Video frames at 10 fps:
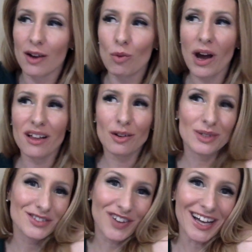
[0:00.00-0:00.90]
And while it
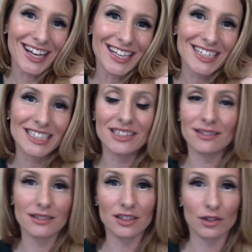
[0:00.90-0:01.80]
was fun
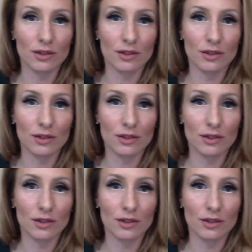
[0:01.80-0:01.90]
and, you know,